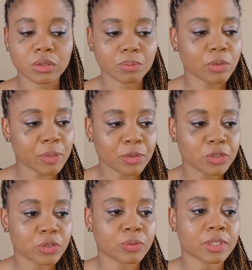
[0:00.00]
primary
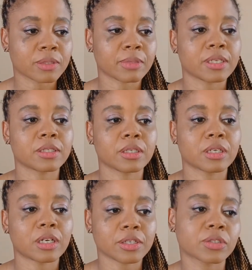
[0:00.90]
school was amazing,
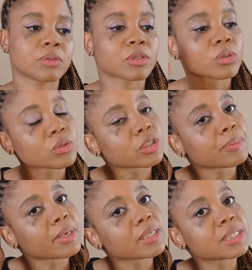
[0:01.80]
high school was also
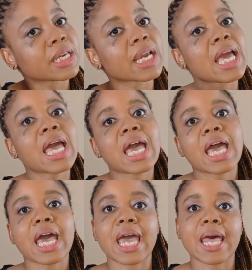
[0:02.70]
amazing,
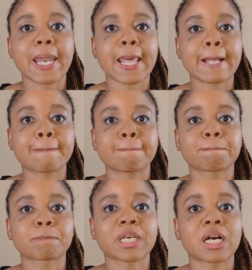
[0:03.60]
and
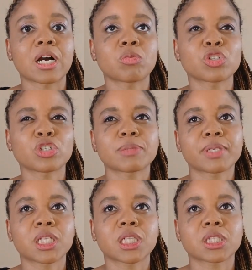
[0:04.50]
I was your
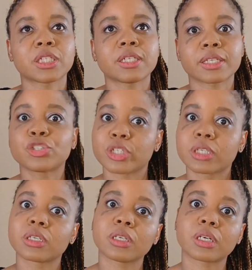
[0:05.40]
typical teenager
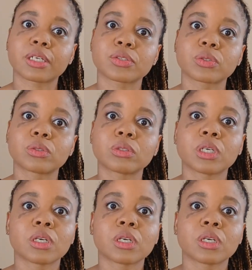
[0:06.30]
in high school.